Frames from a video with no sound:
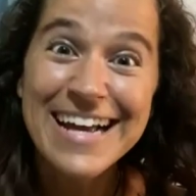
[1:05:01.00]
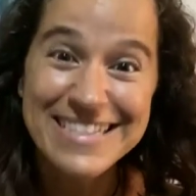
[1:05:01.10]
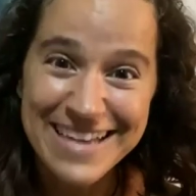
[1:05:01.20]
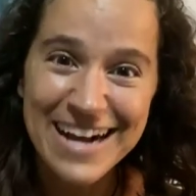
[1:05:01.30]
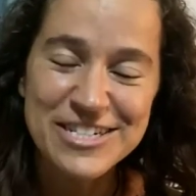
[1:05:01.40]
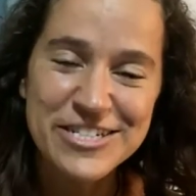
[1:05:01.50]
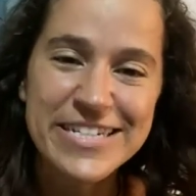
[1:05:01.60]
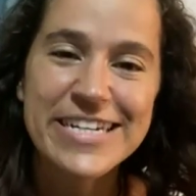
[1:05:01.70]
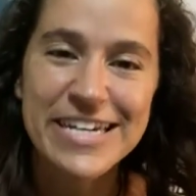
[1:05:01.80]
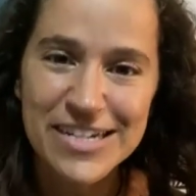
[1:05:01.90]
it's
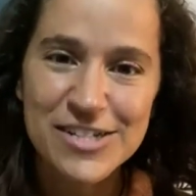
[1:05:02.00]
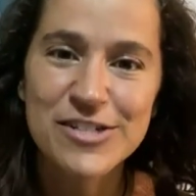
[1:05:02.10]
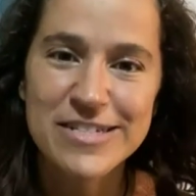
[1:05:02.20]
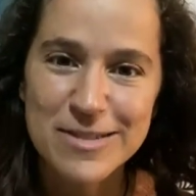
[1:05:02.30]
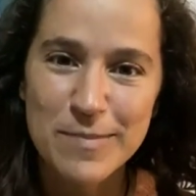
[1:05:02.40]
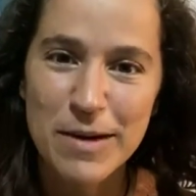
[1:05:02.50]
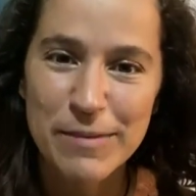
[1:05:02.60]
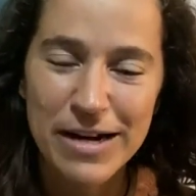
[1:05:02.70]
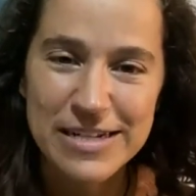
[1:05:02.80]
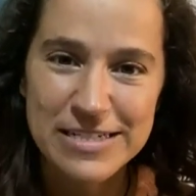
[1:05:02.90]
actually increased
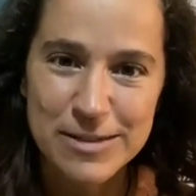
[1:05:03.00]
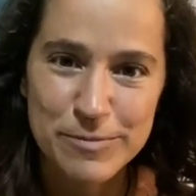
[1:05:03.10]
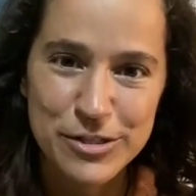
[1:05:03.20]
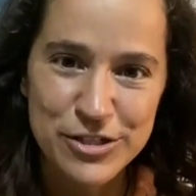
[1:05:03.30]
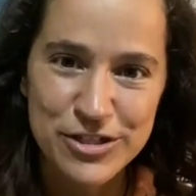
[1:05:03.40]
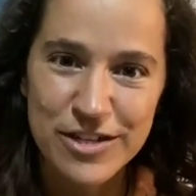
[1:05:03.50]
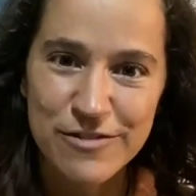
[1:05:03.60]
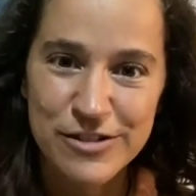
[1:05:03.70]
my body temperature